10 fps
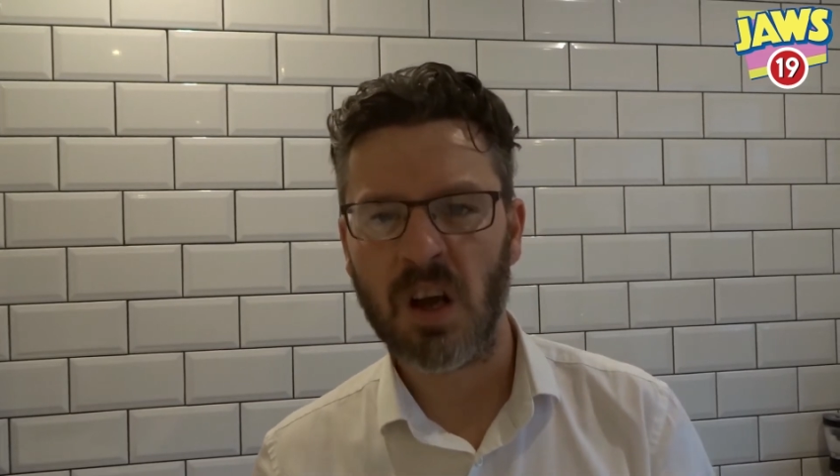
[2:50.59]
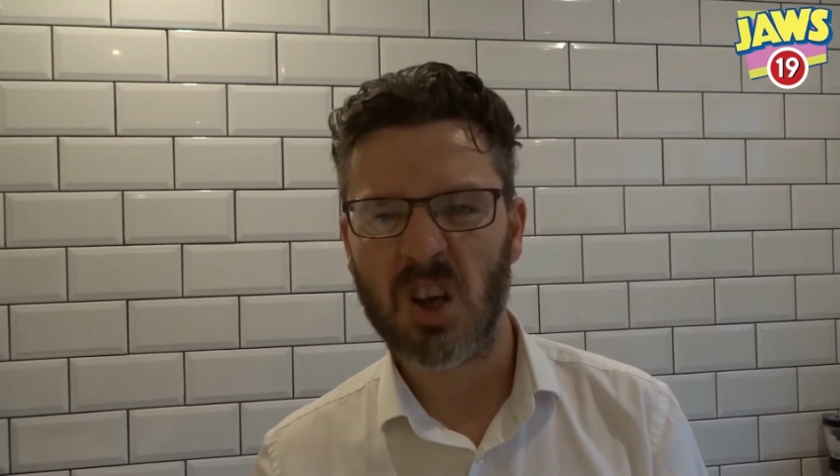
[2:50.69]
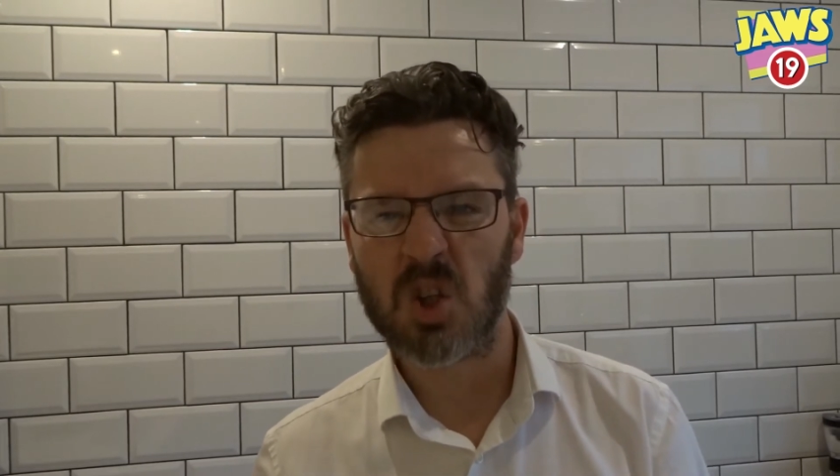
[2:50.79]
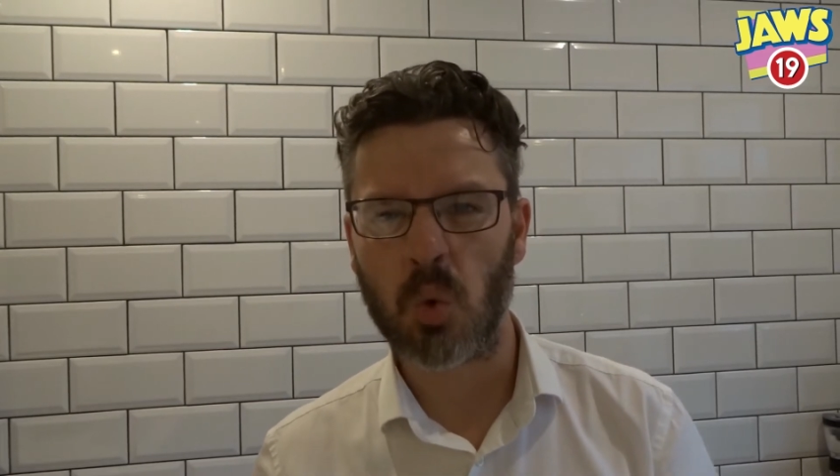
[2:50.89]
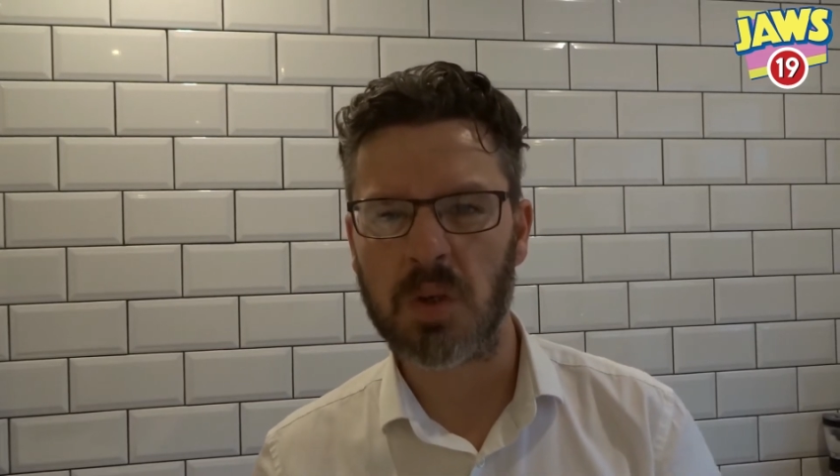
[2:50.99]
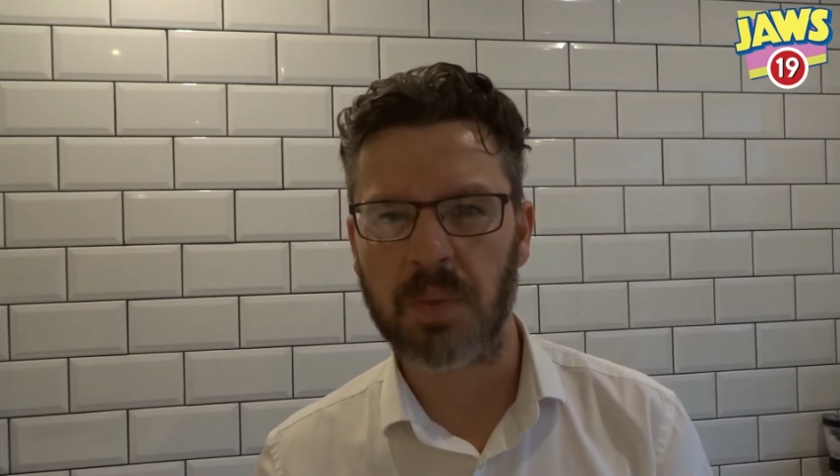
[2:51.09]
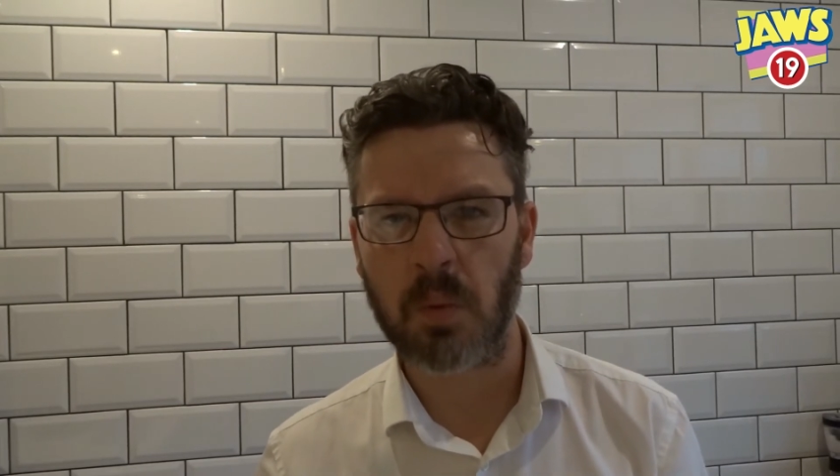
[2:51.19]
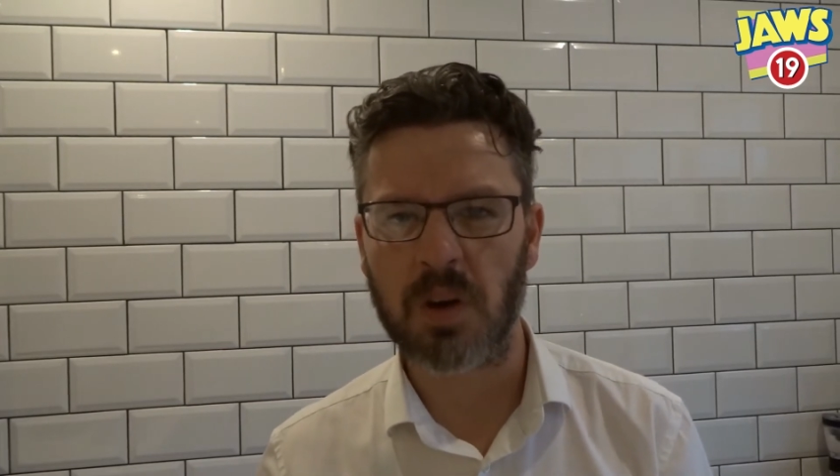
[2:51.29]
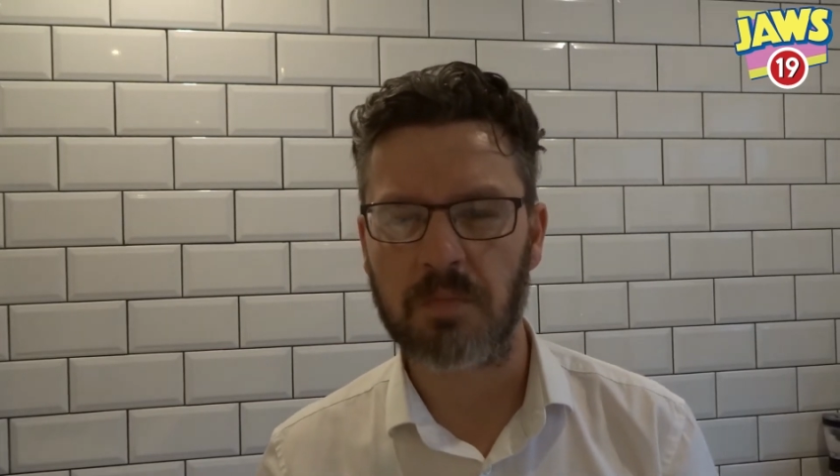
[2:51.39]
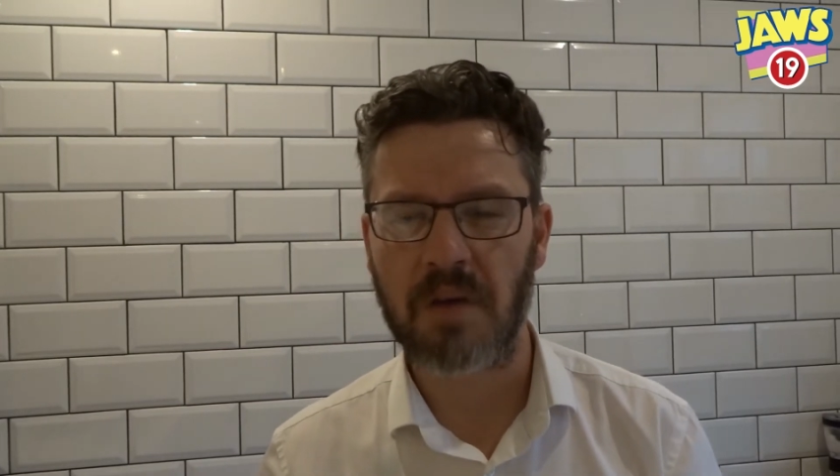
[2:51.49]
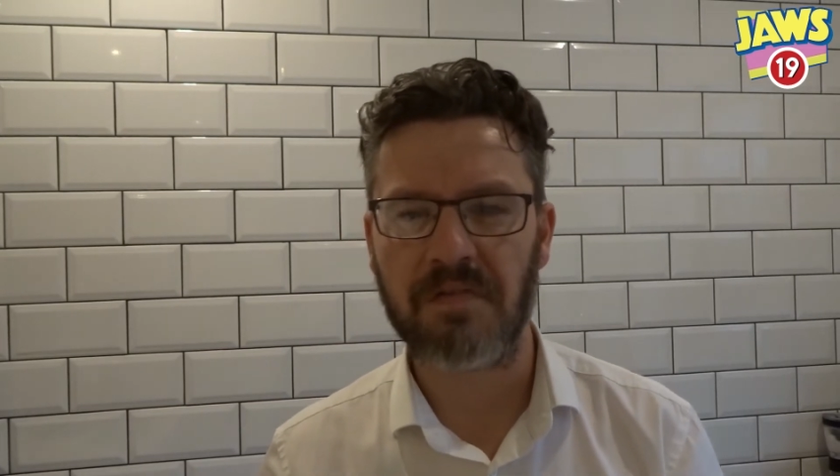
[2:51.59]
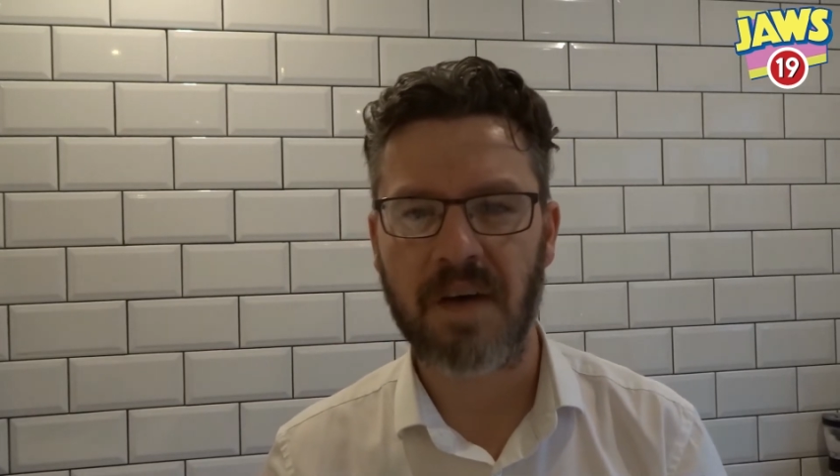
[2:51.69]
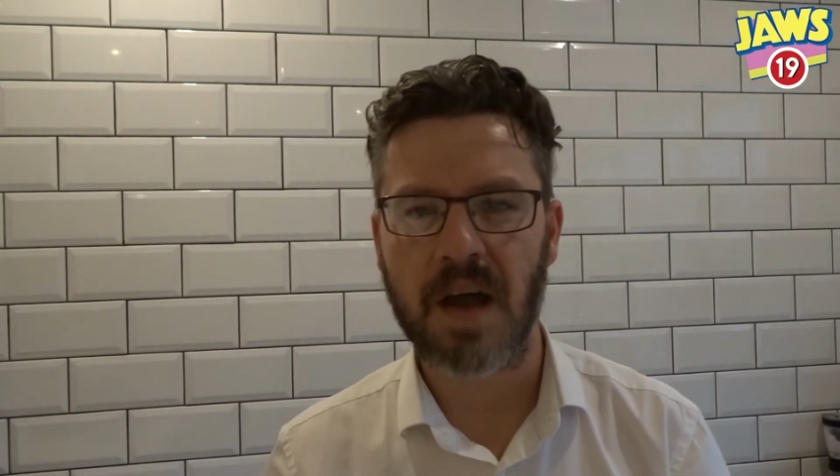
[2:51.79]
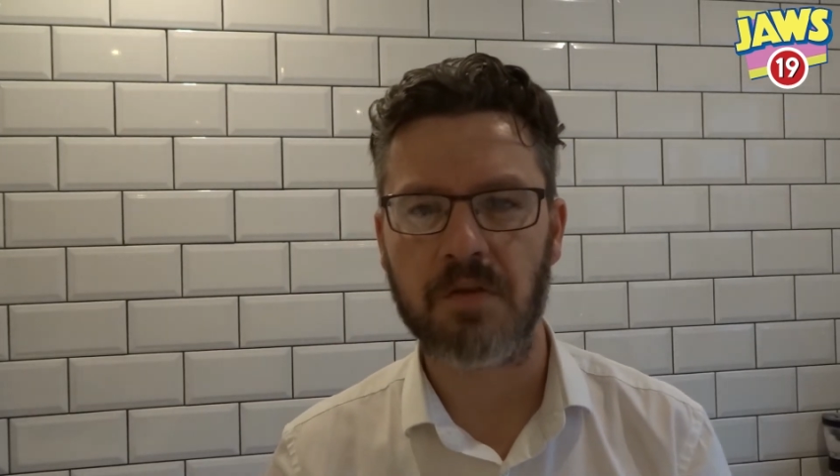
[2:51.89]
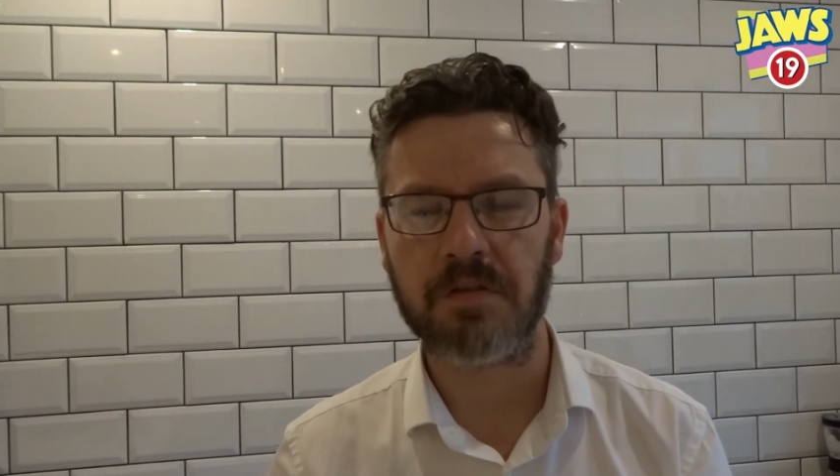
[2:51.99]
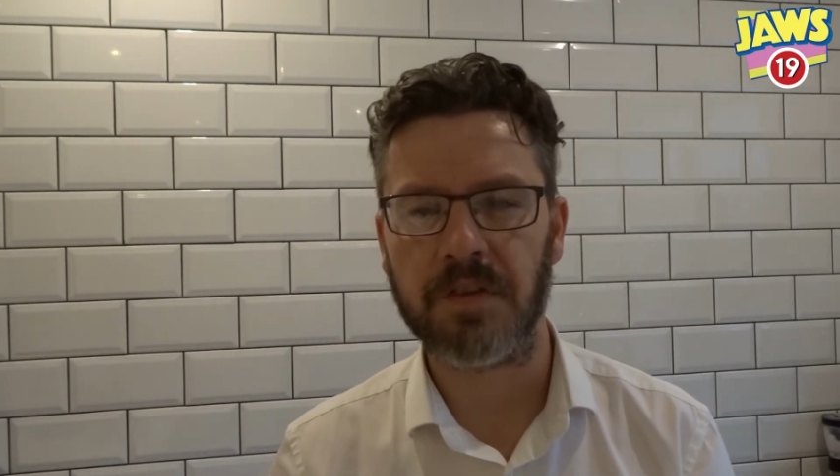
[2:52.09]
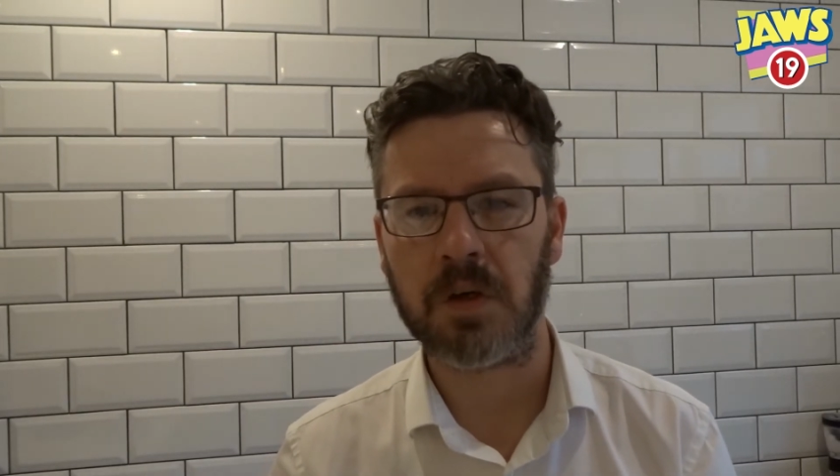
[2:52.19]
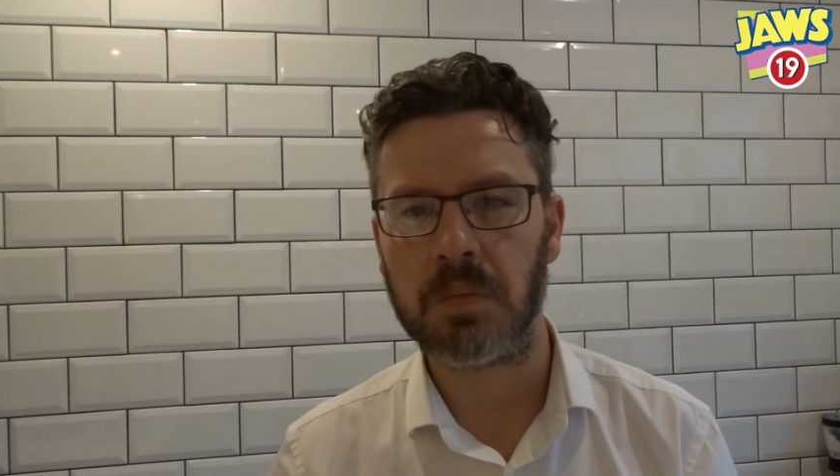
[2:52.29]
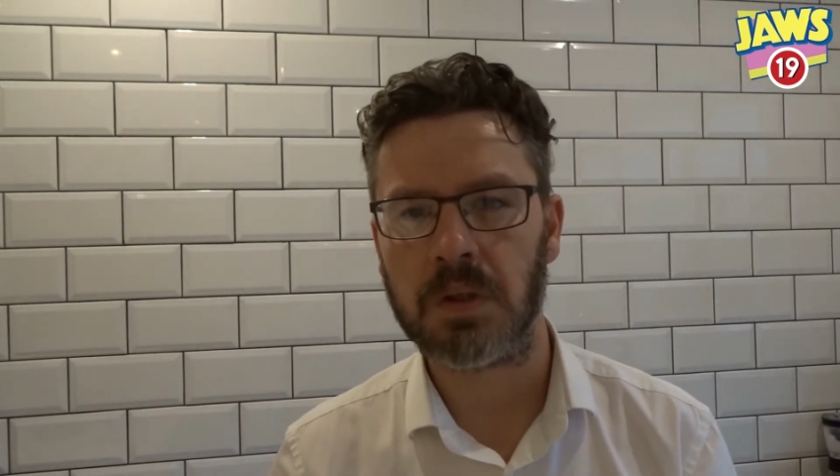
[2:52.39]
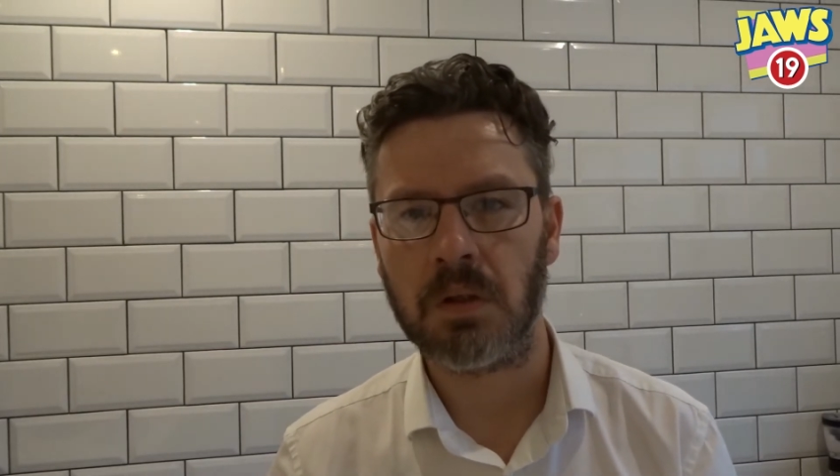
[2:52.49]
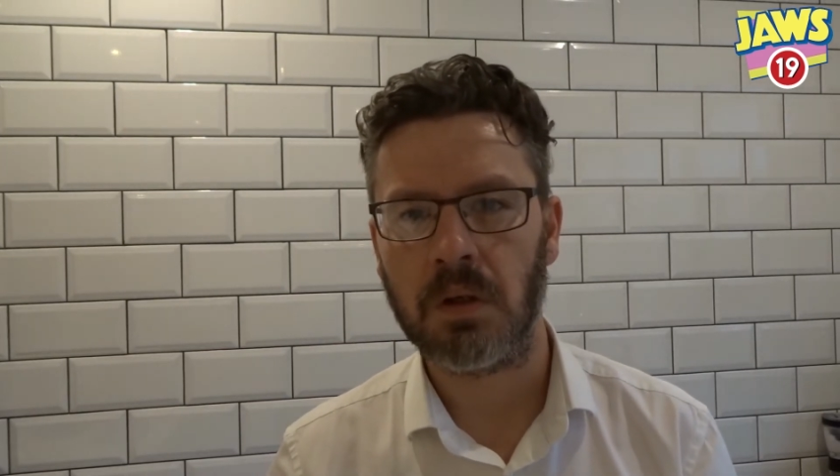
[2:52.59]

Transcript: has always been one of my favourite films.